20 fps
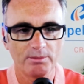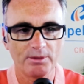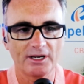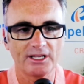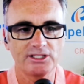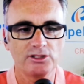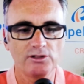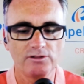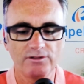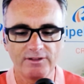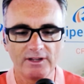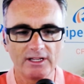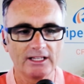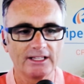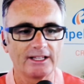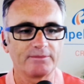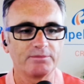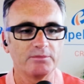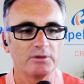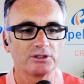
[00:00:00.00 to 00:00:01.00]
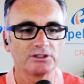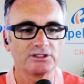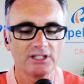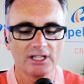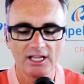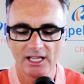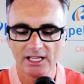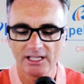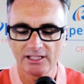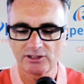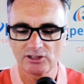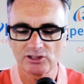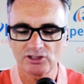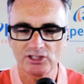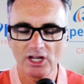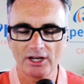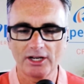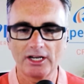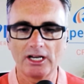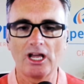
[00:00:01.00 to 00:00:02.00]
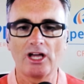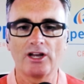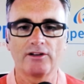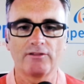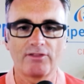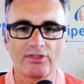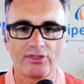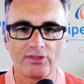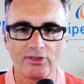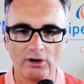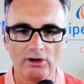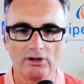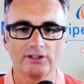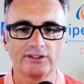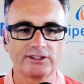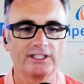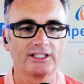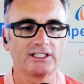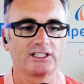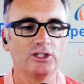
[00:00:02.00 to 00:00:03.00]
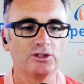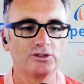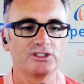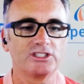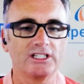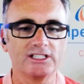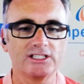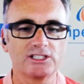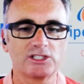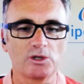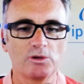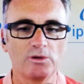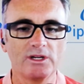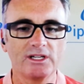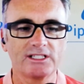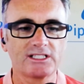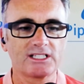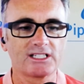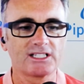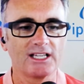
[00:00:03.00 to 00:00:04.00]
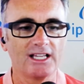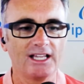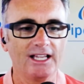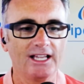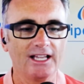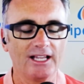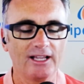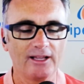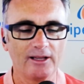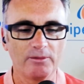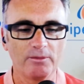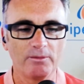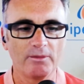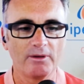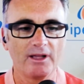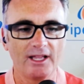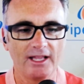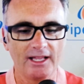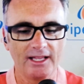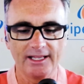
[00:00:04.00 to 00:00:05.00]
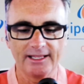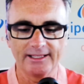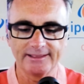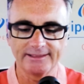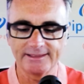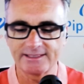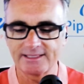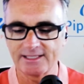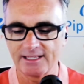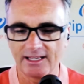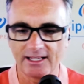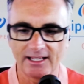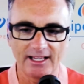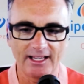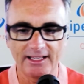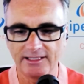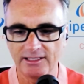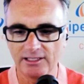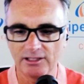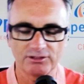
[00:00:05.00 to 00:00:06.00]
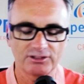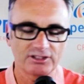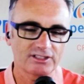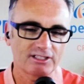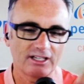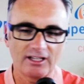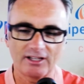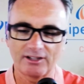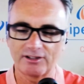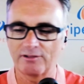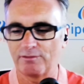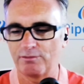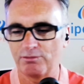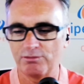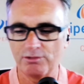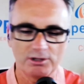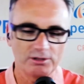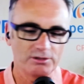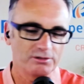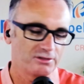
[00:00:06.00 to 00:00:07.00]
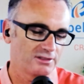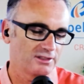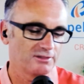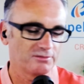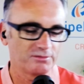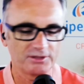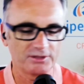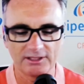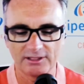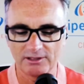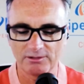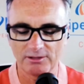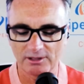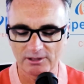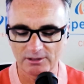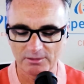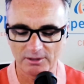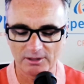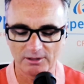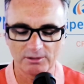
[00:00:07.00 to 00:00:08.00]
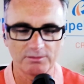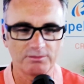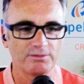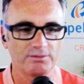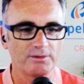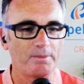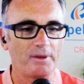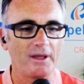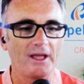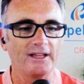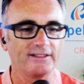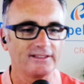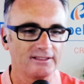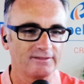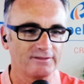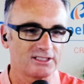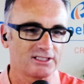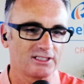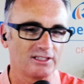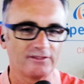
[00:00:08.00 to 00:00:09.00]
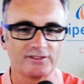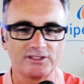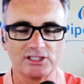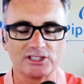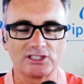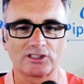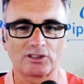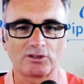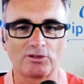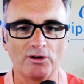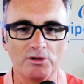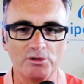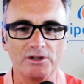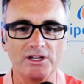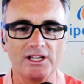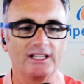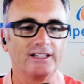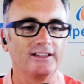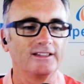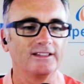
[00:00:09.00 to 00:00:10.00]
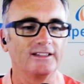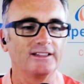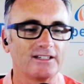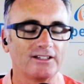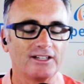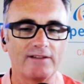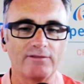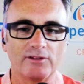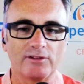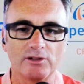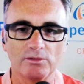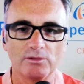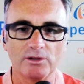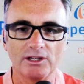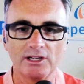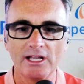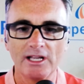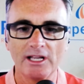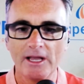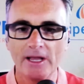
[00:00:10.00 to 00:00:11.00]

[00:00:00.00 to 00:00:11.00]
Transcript: But I do feel that there's not a lot of thought that goes into it. And you know, there's a lot of rote and, you know, or repetitive stuff just thrown in that's on everyone.